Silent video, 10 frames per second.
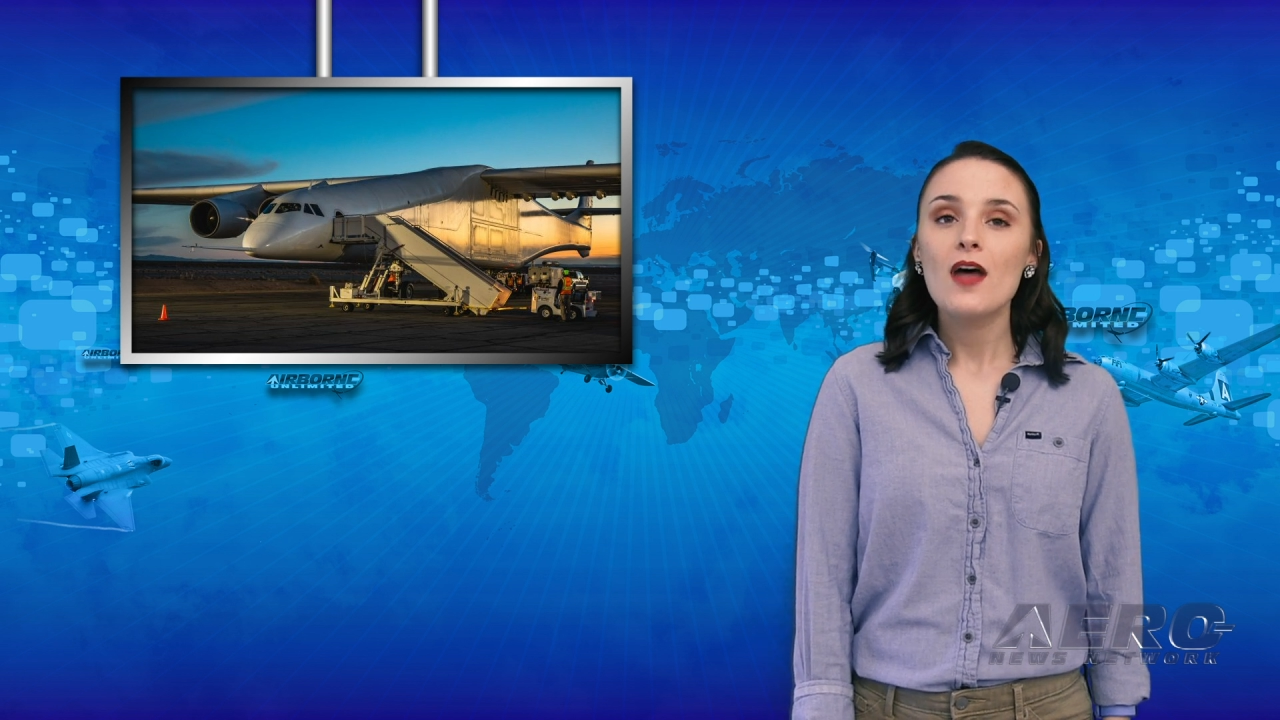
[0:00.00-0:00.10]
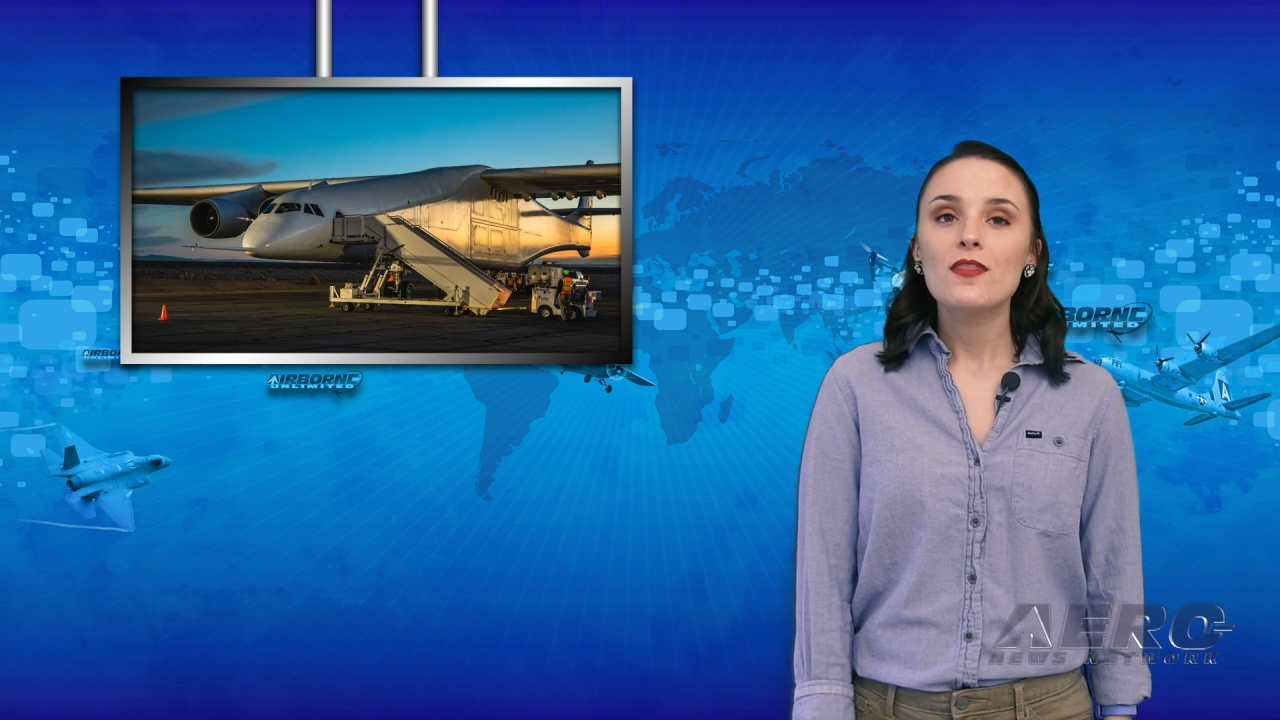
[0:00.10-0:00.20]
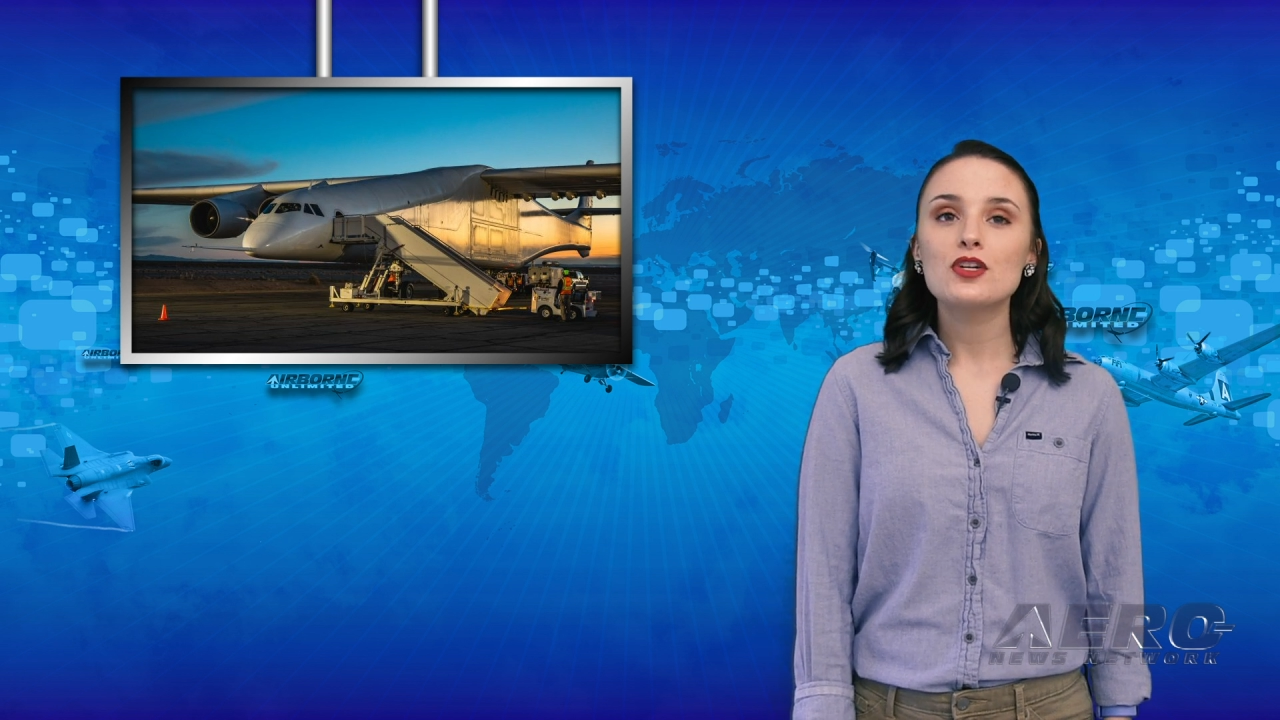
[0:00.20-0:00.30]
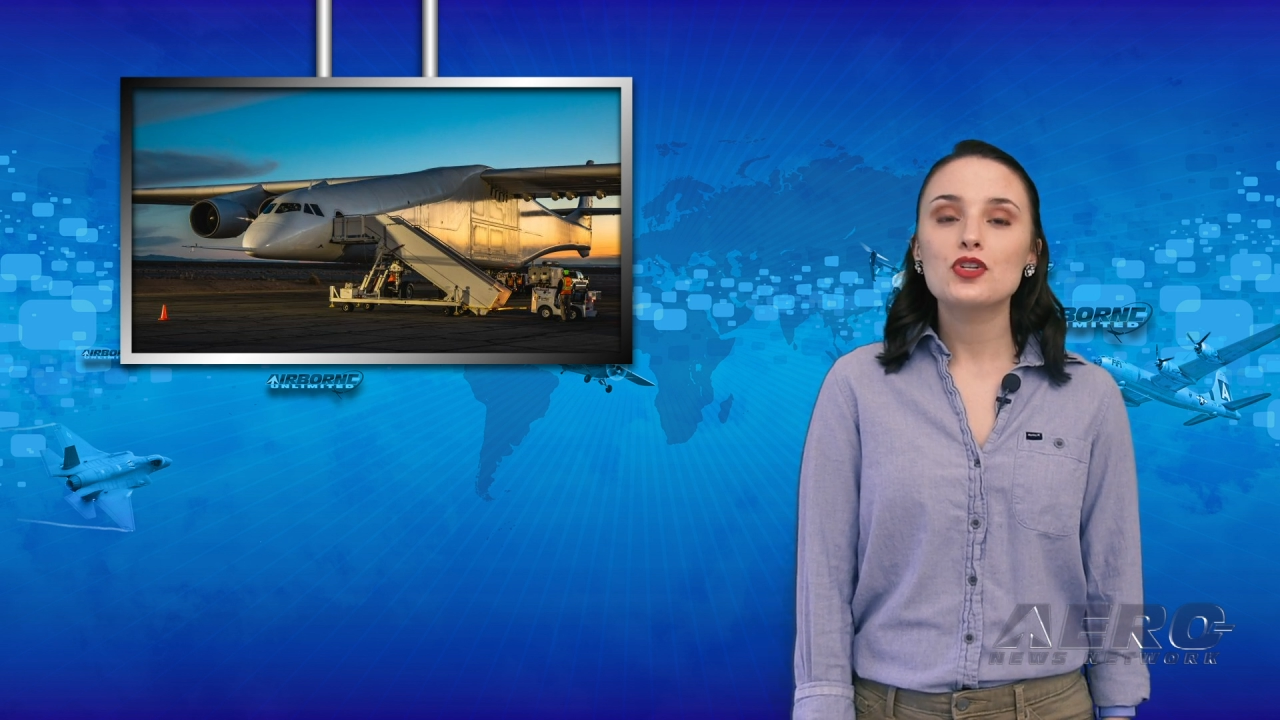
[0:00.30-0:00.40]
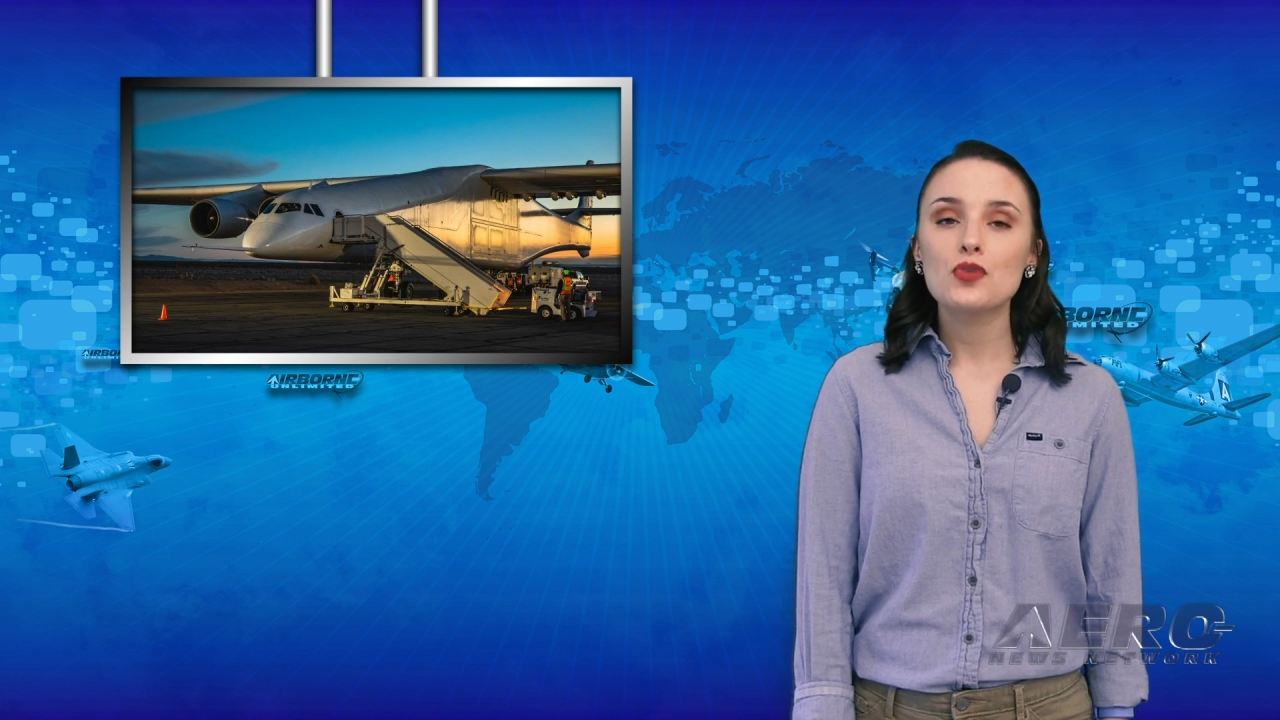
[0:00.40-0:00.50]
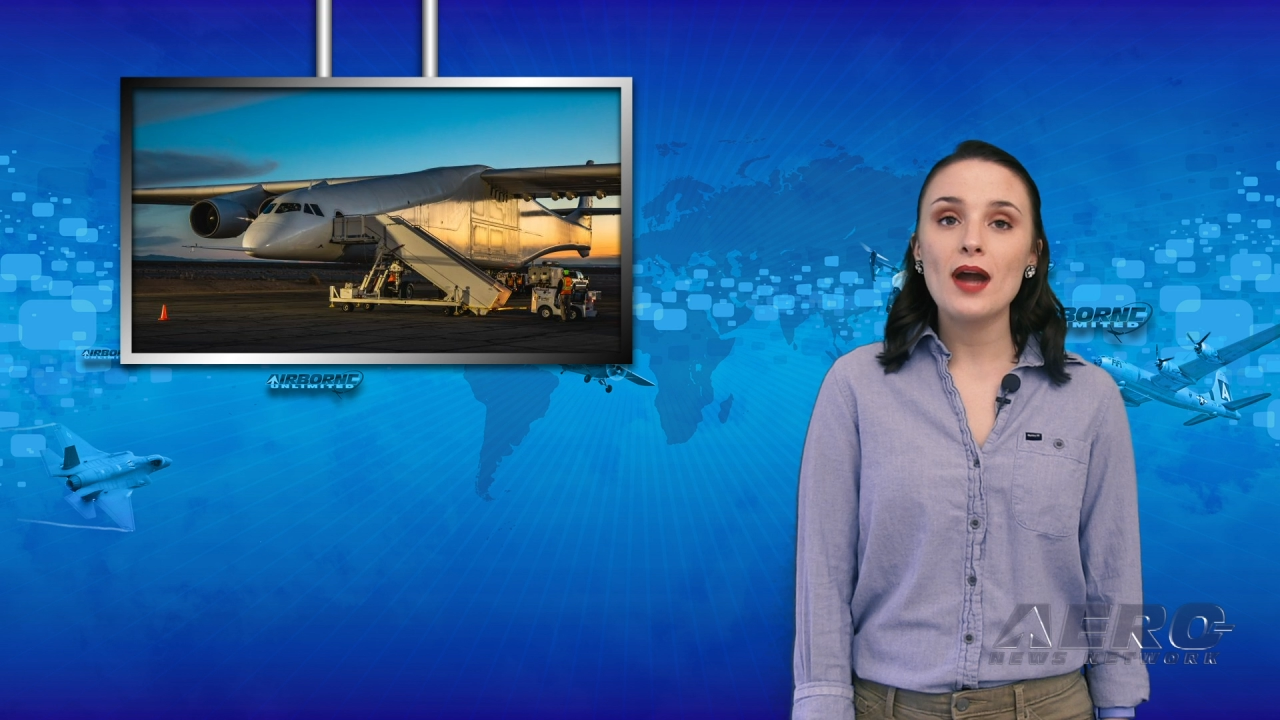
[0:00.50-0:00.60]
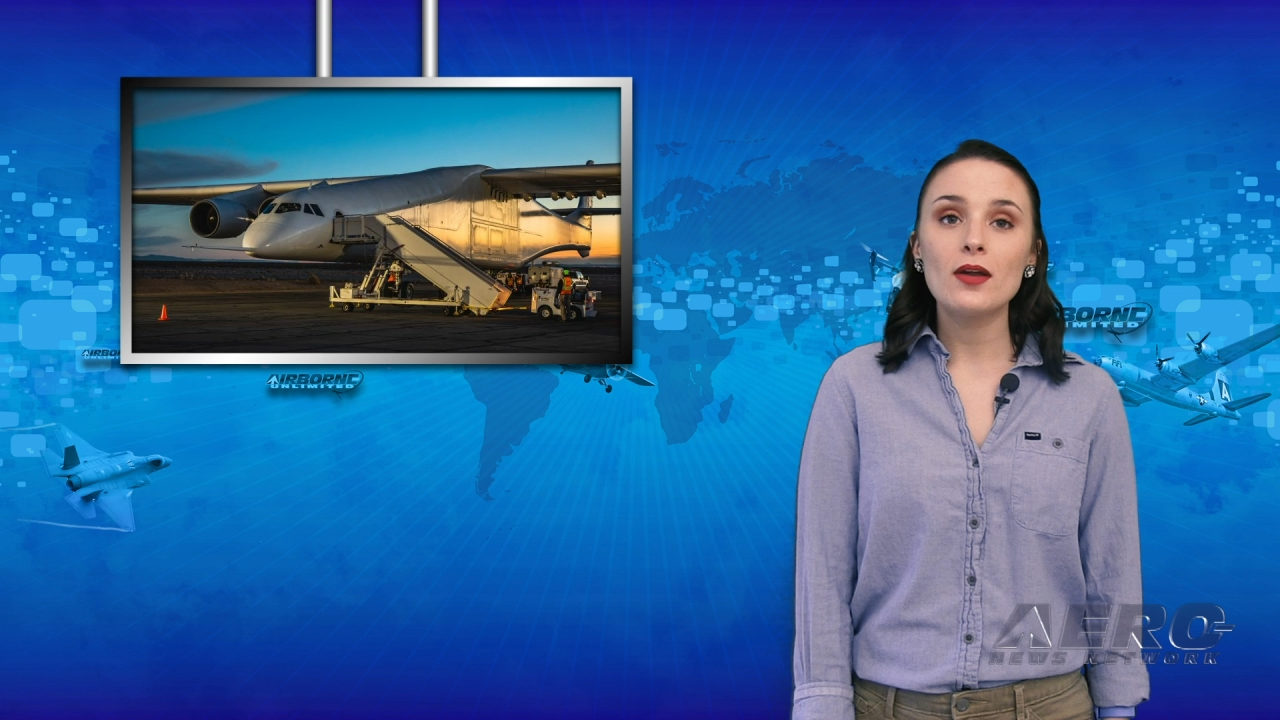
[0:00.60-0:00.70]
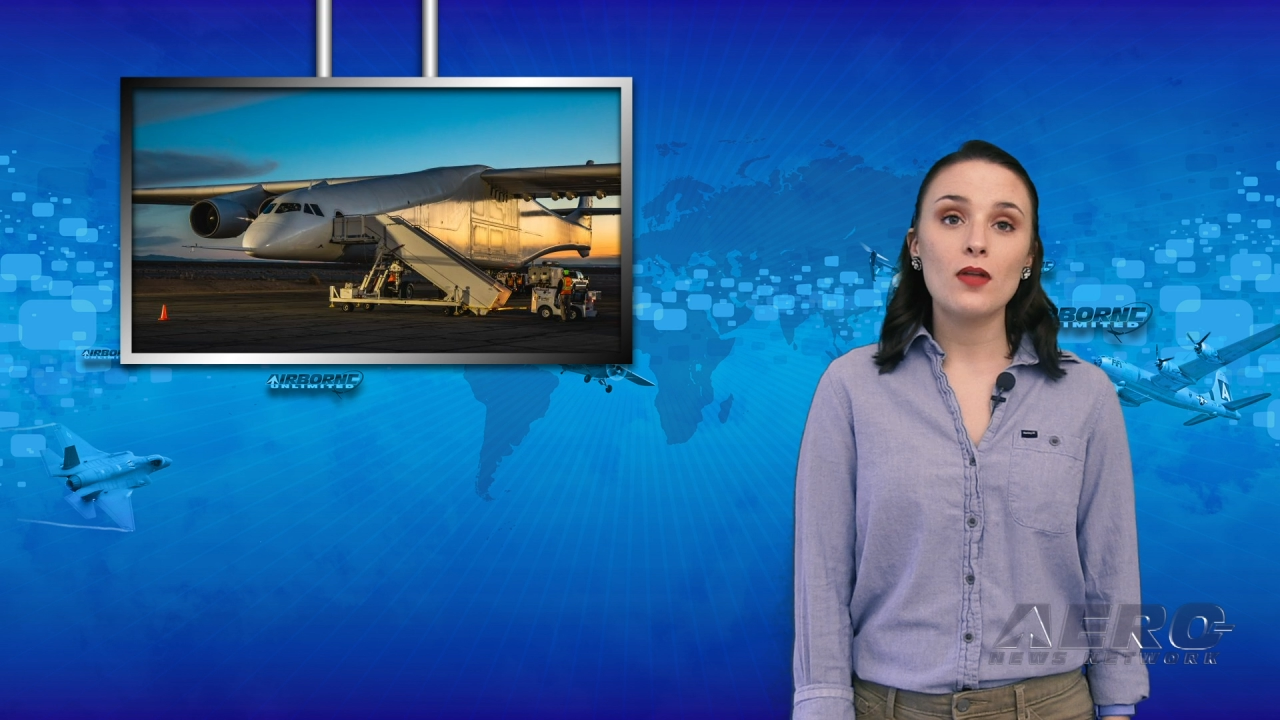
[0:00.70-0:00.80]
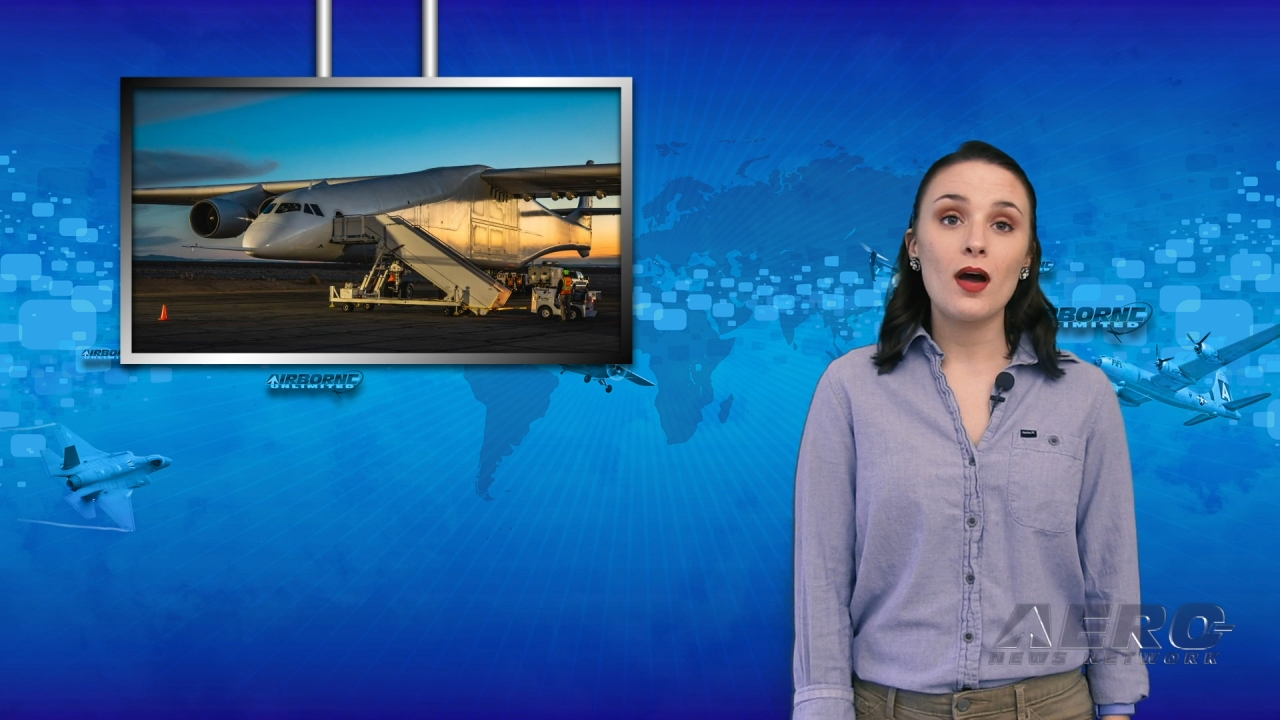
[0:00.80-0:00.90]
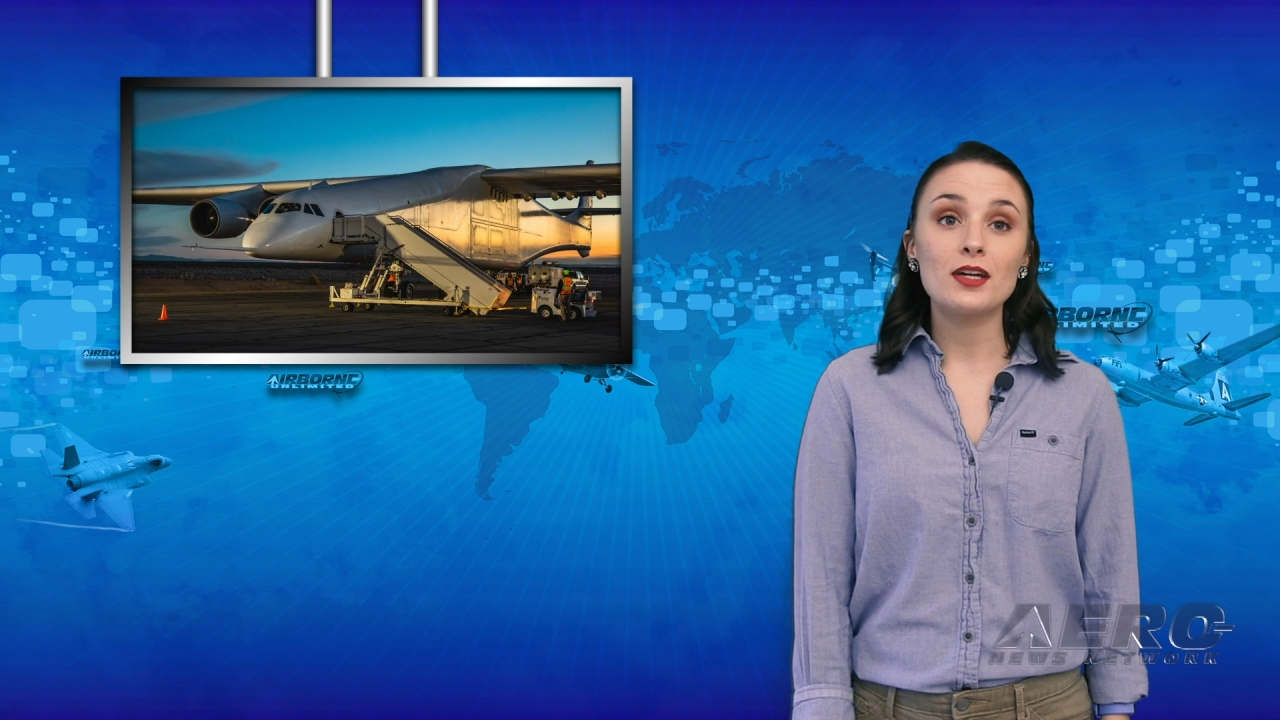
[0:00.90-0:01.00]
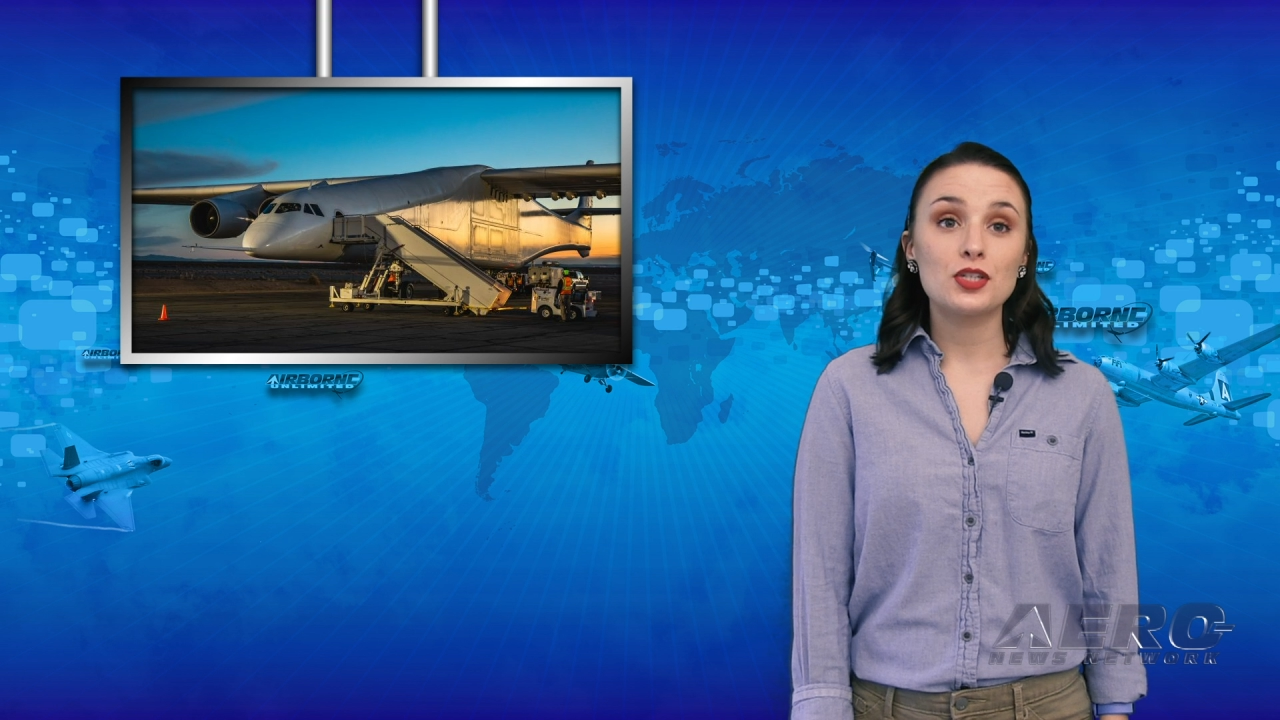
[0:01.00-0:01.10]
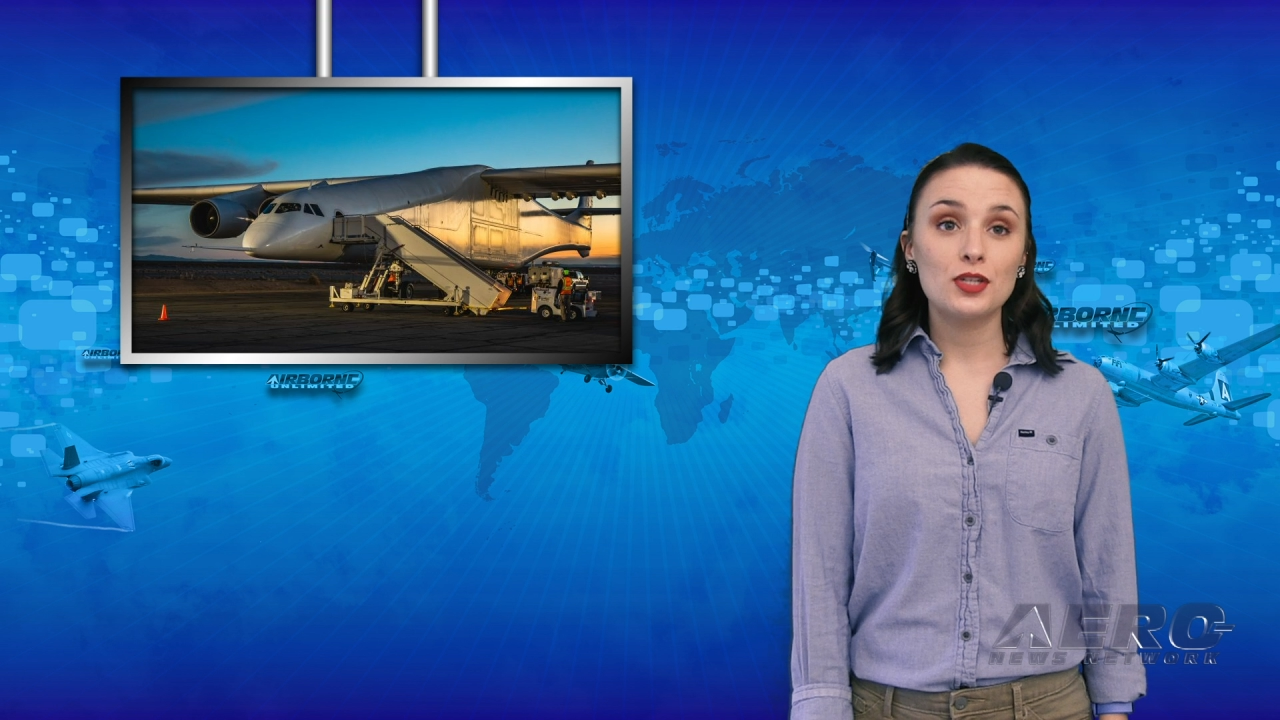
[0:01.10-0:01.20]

the StratoLaunch